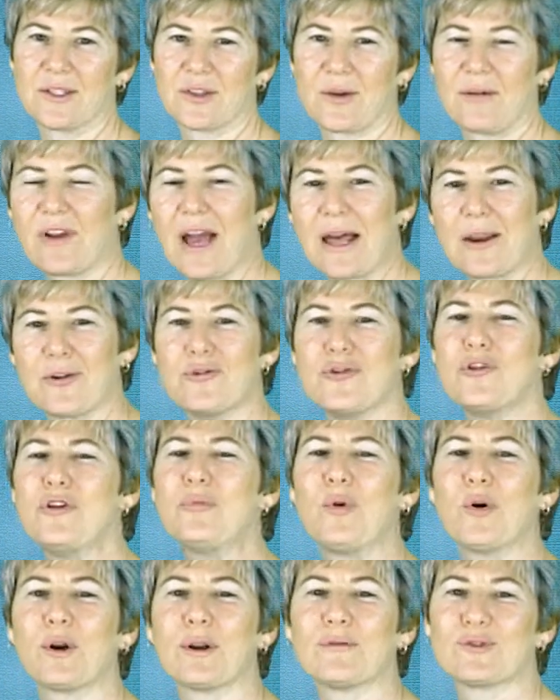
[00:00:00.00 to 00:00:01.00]
So I've got a new
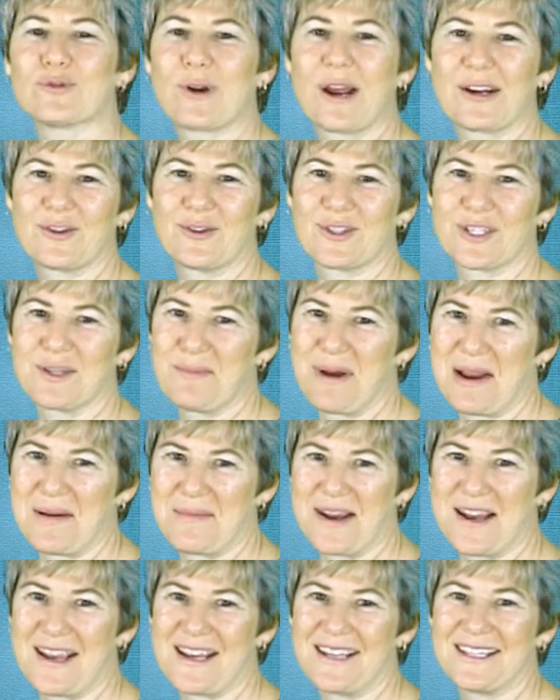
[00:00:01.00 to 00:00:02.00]
board of directors in my
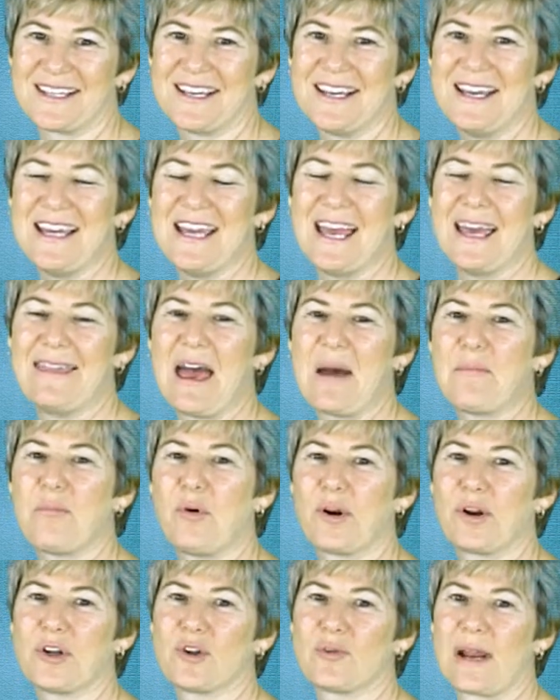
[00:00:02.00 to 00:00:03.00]
mind, and that
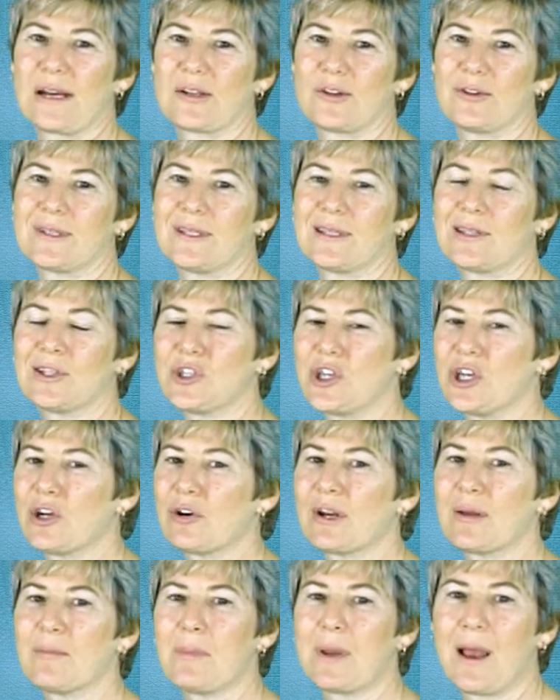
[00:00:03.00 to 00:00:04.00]
board of directors is
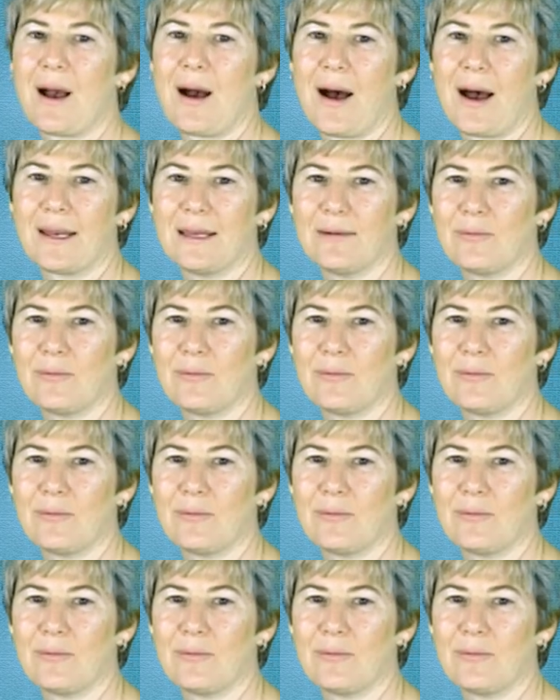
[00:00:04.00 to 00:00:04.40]
cheering me on.